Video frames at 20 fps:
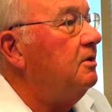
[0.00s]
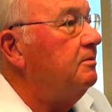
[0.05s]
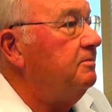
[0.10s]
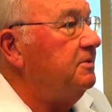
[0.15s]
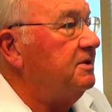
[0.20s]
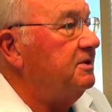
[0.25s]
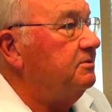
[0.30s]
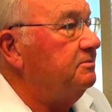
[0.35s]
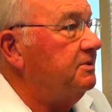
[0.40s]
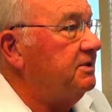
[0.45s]

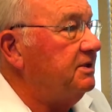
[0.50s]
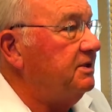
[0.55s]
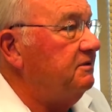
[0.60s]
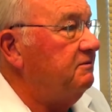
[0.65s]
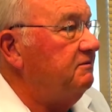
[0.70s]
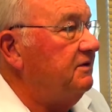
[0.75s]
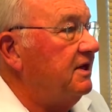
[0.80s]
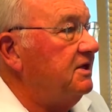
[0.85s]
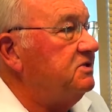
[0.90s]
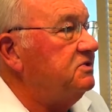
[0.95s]
minimally
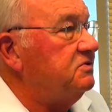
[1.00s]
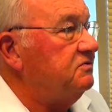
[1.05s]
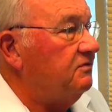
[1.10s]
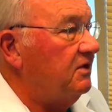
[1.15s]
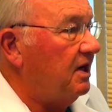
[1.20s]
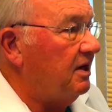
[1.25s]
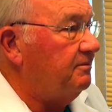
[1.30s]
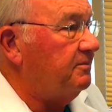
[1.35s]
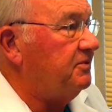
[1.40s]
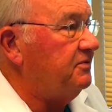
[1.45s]
invasive
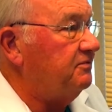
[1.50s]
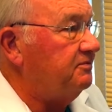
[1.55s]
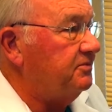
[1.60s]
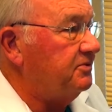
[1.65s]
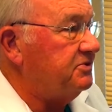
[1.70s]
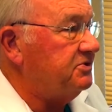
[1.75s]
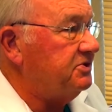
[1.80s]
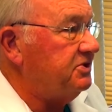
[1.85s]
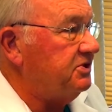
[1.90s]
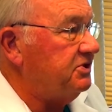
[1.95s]
operative
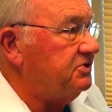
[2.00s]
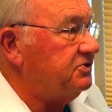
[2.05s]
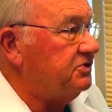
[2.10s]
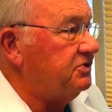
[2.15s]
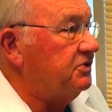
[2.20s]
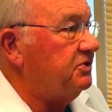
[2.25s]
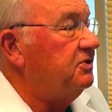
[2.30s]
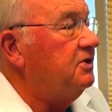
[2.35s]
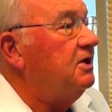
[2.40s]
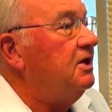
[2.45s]

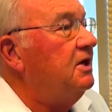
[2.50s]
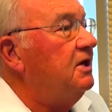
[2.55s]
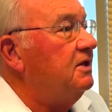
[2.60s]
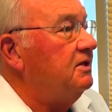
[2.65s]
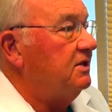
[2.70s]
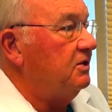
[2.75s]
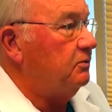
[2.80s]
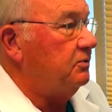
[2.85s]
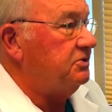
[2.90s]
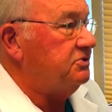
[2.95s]
procedure
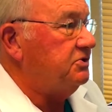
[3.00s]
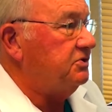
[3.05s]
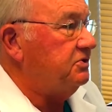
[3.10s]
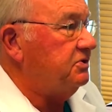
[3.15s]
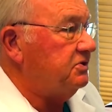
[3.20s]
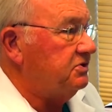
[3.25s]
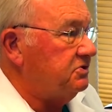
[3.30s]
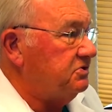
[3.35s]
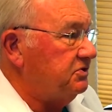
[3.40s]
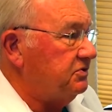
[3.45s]
that we should
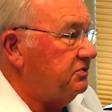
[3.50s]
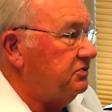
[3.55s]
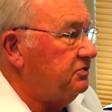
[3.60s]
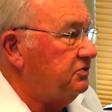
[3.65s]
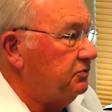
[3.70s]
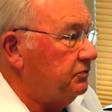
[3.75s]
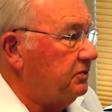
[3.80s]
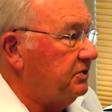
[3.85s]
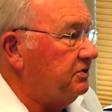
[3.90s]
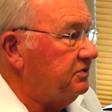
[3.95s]
consider
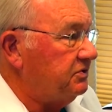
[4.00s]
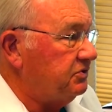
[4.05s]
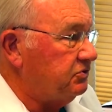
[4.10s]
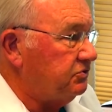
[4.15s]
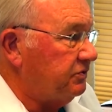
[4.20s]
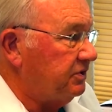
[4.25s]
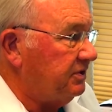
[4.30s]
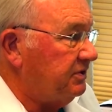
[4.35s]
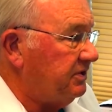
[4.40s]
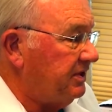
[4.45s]
doing to
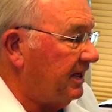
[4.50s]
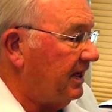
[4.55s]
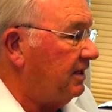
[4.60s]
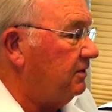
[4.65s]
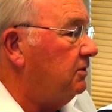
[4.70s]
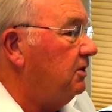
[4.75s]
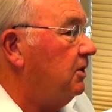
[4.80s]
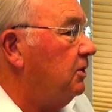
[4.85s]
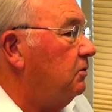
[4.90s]
treat that.